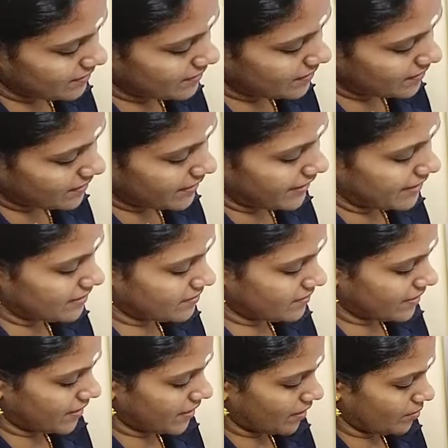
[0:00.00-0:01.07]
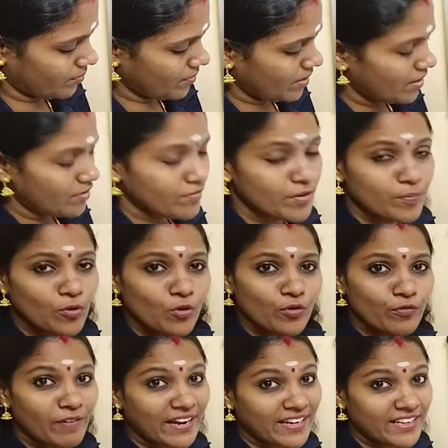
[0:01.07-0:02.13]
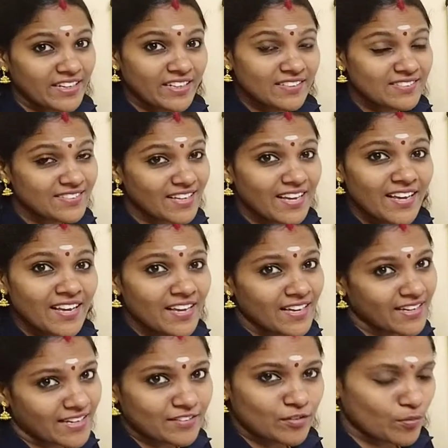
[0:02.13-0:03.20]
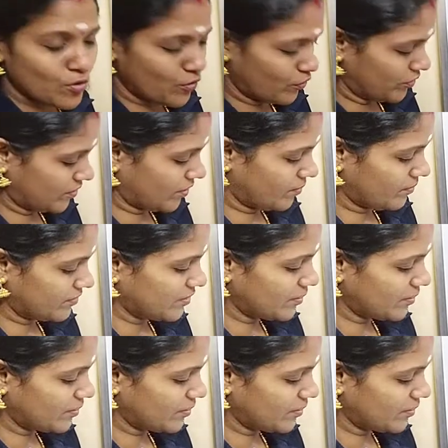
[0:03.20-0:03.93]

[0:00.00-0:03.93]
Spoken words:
the Cayley's theorem, we proved phi is an isomorphism.